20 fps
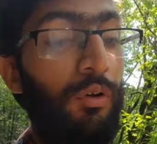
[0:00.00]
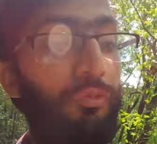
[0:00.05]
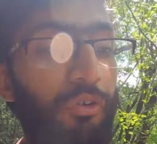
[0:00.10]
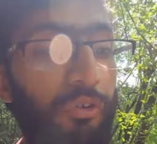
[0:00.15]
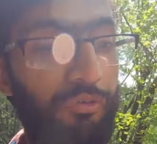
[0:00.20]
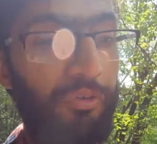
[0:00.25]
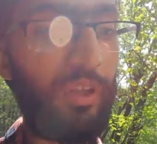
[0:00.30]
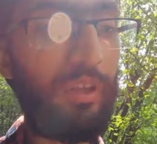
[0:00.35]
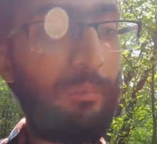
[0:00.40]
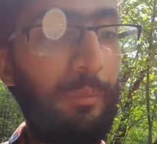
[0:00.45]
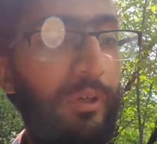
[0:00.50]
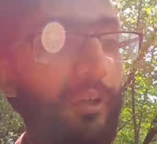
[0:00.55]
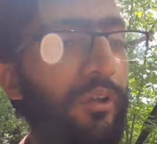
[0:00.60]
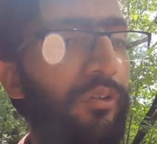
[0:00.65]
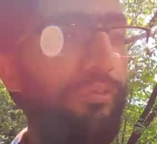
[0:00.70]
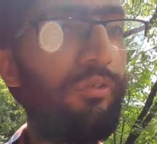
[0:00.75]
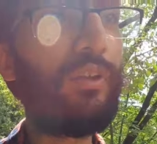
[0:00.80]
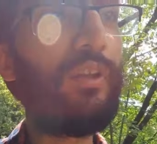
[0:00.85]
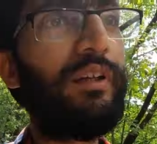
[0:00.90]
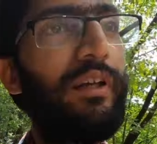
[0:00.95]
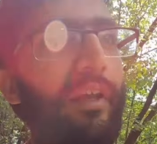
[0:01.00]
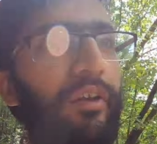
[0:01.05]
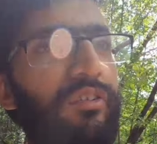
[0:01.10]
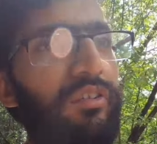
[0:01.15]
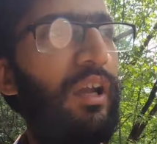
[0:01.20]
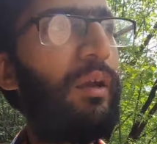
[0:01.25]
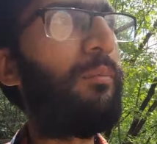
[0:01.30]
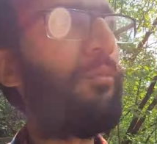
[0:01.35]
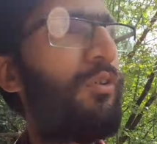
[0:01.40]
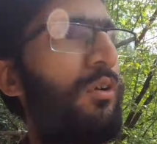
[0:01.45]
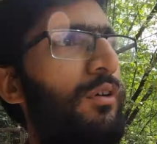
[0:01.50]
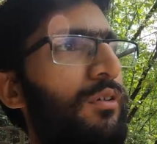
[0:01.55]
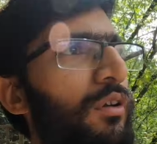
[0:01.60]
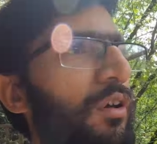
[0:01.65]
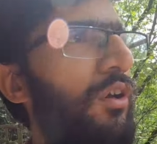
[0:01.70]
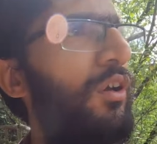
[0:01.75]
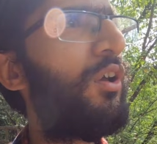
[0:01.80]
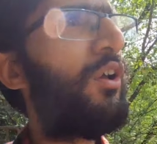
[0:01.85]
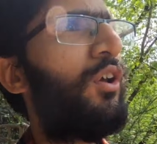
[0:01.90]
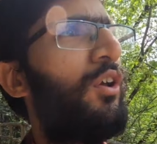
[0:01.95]
hour 15 minutes for the next time slot.
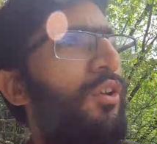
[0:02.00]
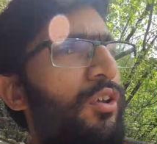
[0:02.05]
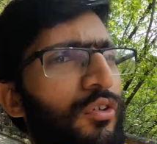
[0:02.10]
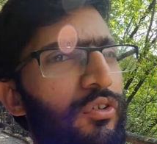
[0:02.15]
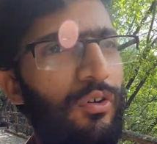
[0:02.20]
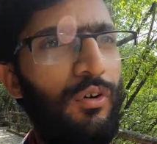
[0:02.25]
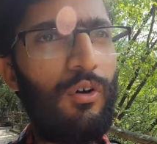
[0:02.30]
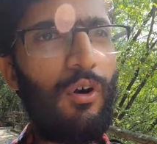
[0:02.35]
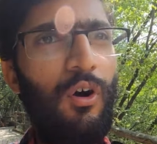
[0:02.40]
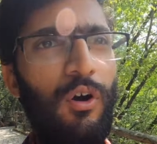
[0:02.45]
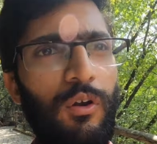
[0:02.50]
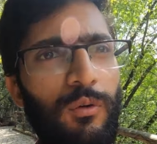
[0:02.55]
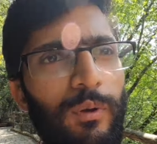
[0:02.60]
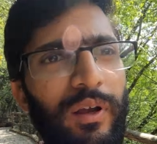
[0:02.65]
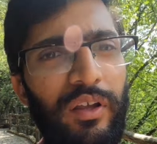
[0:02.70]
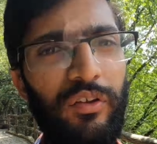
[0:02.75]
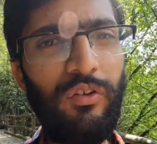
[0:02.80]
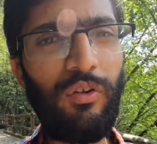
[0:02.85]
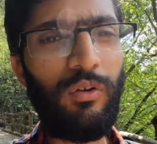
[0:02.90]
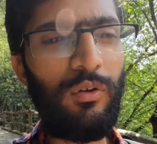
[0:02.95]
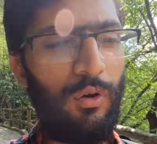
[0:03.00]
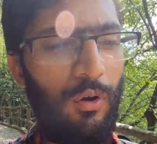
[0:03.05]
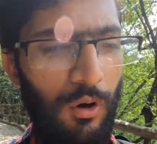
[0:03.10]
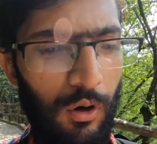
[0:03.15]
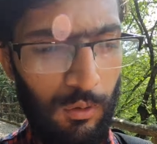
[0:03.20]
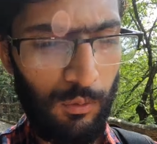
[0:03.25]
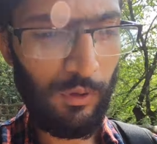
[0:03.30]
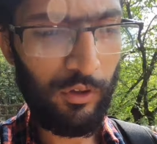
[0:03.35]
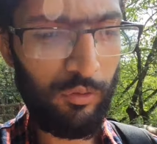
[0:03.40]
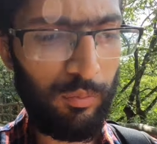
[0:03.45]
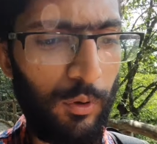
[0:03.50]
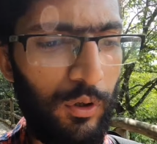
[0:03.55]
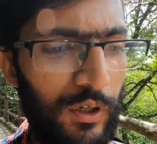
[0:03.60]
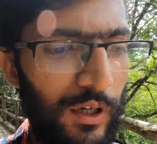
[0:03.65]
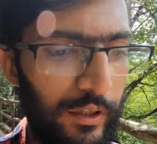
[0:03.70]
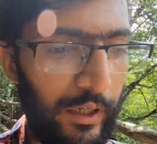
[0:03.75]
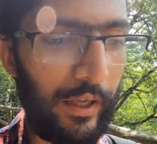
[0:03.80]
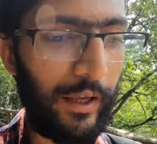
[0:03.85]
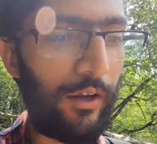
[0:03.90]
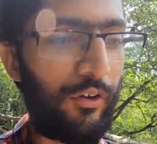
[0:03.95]
So always book
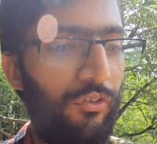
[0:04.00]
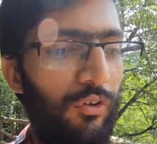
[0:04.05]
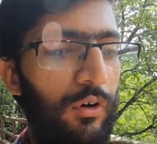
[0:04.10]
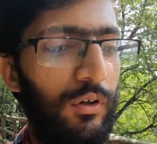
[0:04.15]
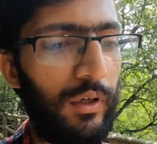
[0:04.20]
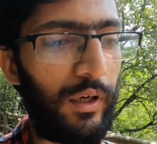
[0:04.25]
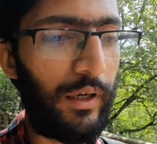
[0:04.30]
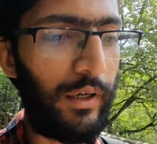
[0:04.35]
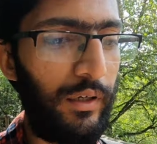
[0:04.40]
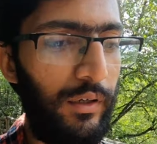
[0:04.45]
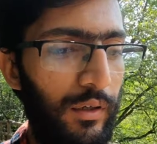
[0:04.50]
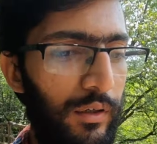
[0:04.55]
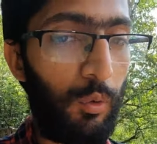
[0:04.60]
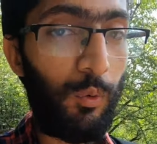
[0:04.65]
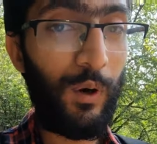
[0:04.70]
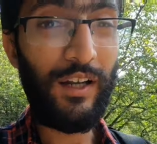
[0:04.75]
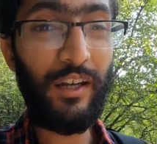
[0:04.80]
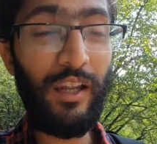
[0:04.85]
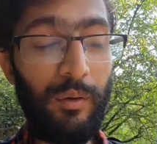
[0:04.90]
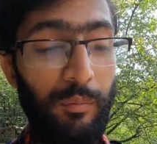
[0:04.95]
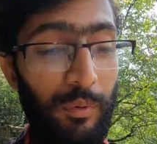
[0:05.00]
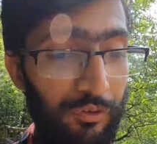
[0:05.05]
the tickets online. One day